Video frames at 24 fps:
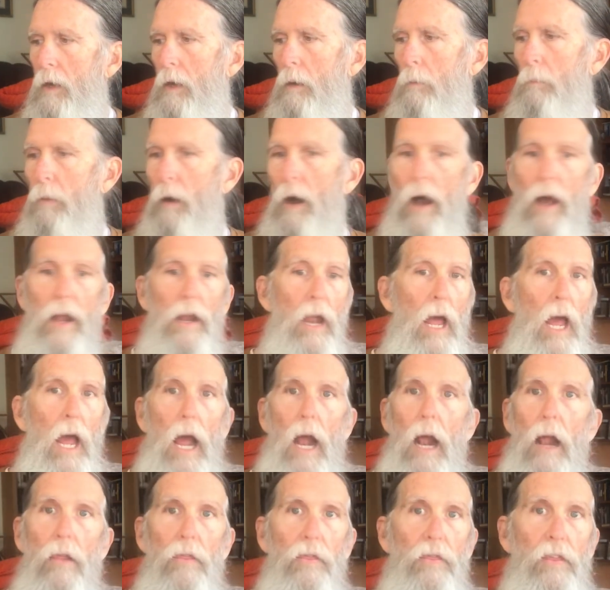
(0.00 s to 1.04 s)
But
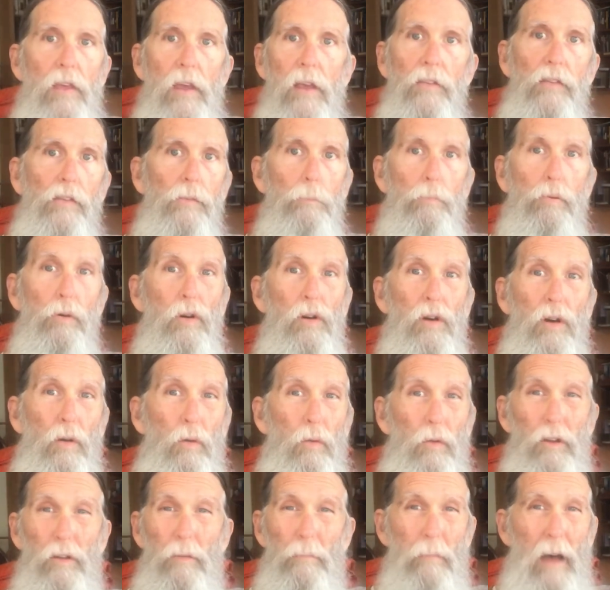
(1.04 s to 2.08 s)
this book
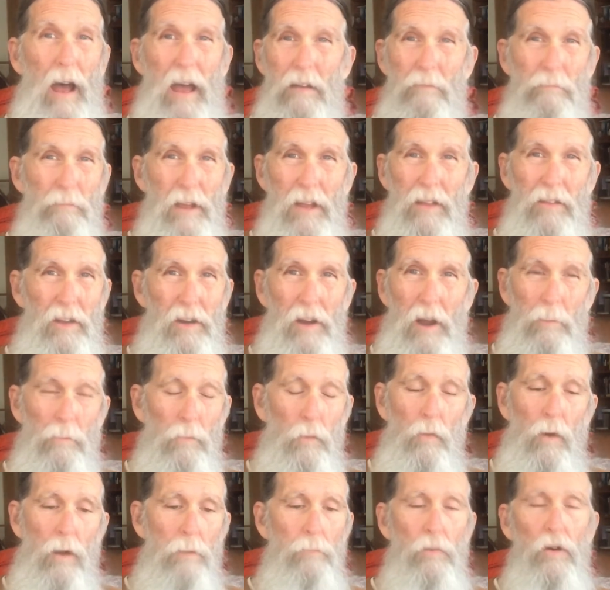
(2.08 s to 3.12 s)
might be the number
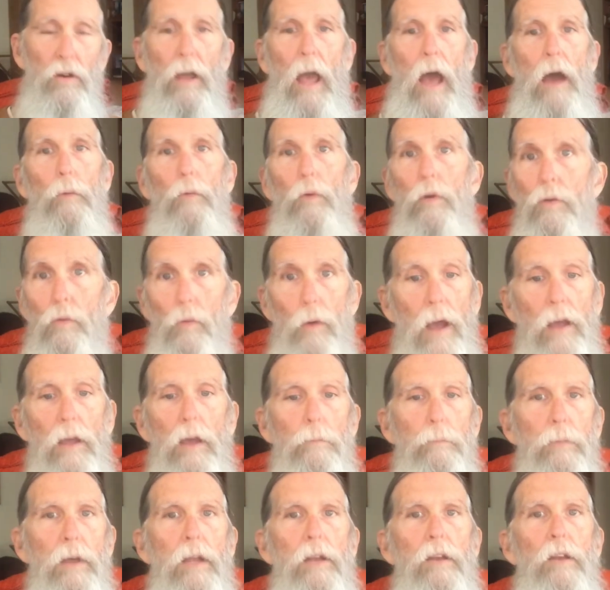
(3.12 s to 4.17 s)
one book I would
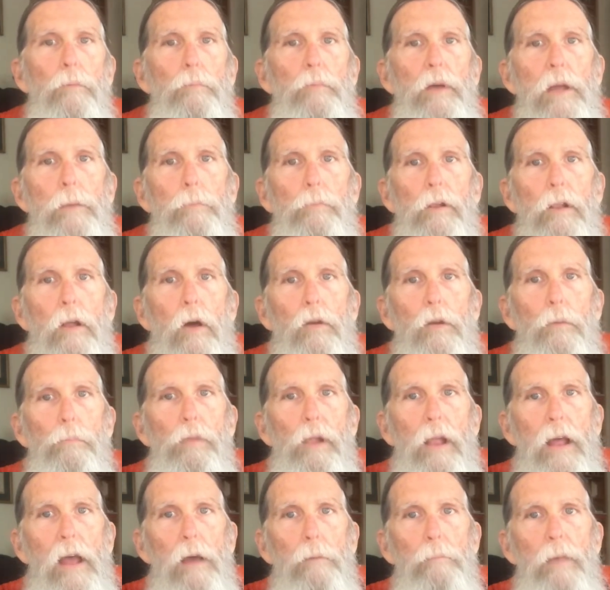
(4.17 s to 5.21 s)
recommend to people on a
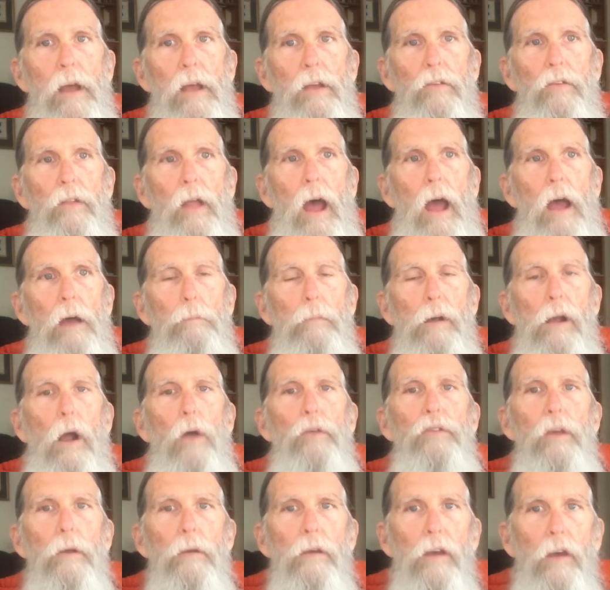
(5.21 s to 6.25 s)
plant-based diet,
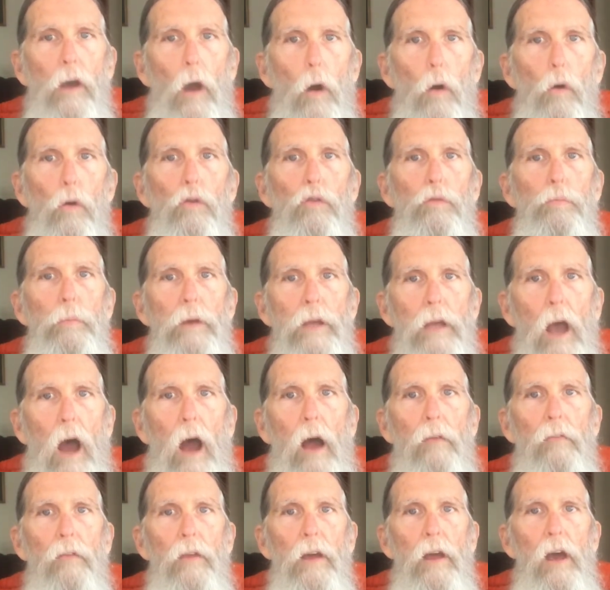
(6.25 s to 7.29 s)
because it goes
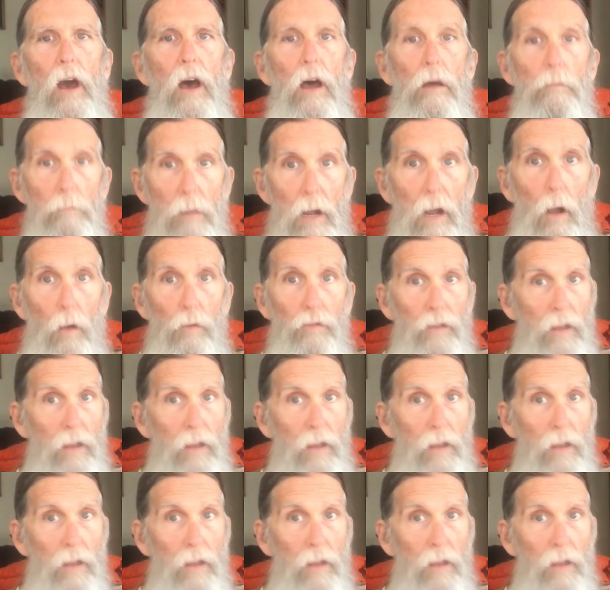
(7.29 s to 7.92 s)
beyond the gut. Because